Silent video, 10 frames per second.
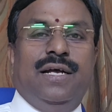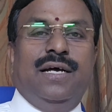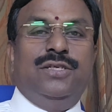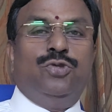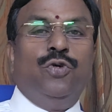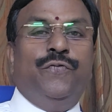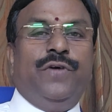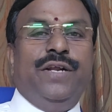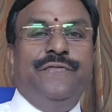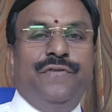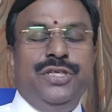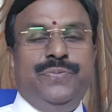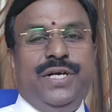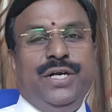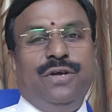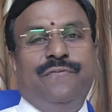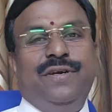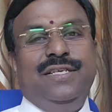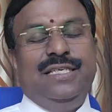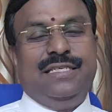A suit for infringement of a
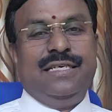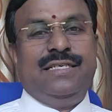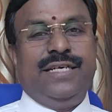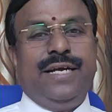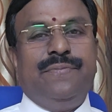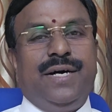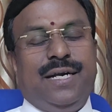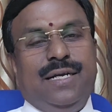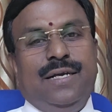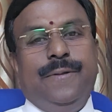registered trademark